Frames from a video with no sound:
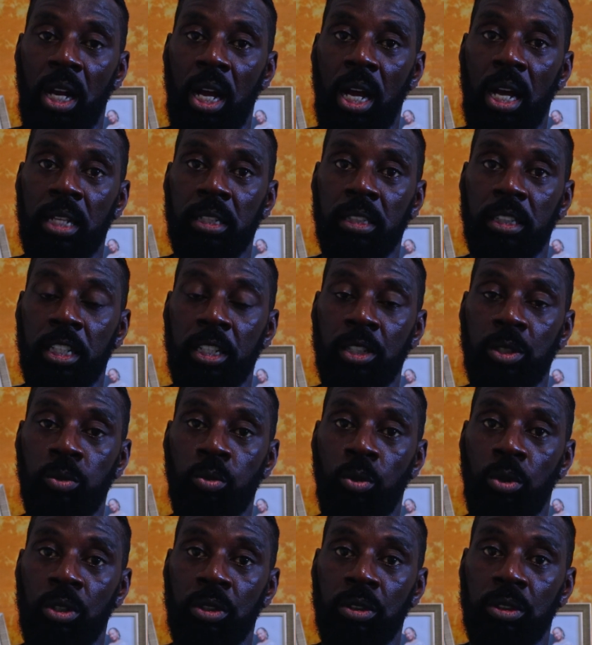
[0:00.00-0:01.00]
and
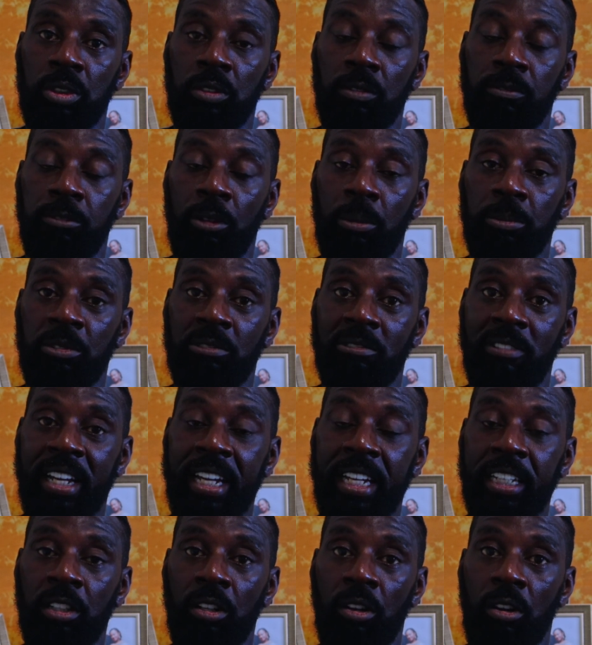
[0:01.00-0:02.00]
this was from the
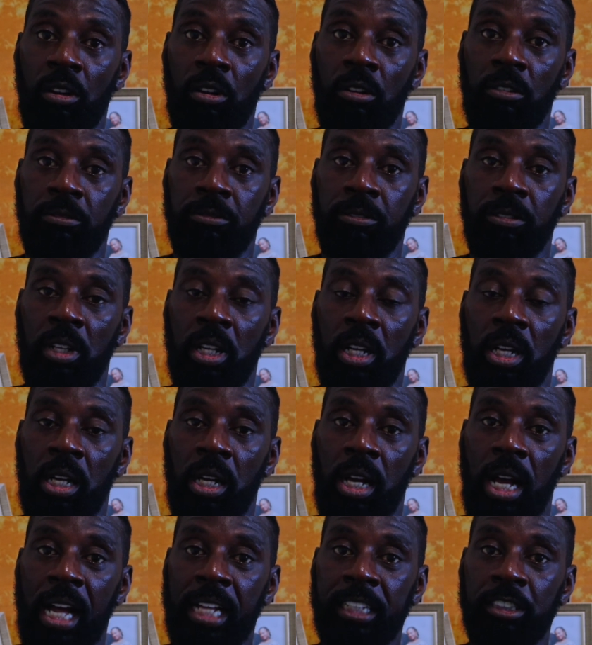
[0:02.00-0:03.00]
reign of
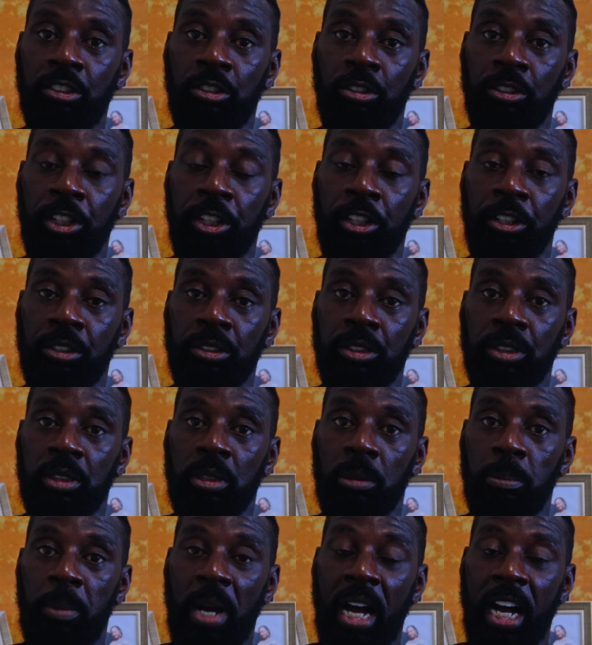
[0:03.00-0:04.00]

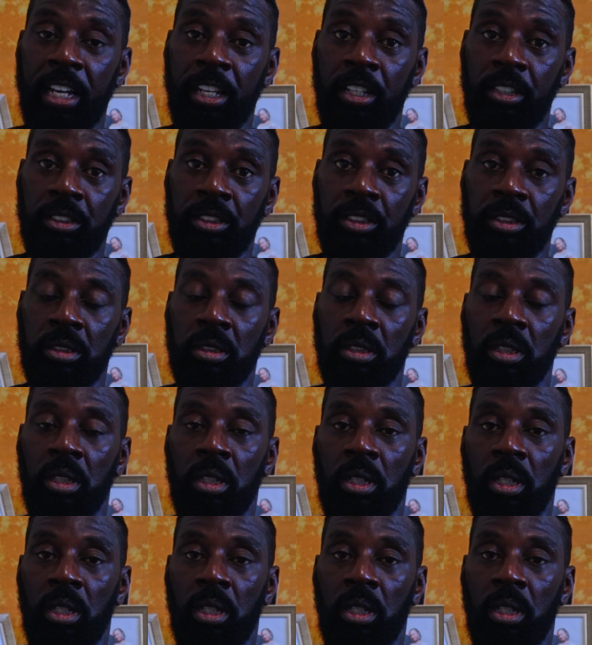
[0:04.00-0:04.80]
Antonius Pius,